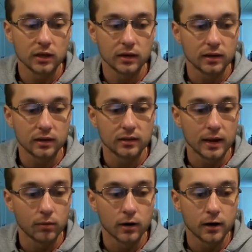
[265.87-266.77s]
And and
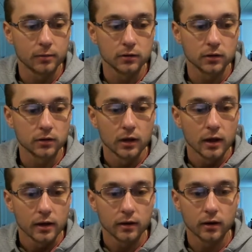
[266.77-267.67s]
they were able to
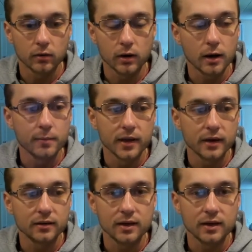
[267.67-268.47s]
you know come in.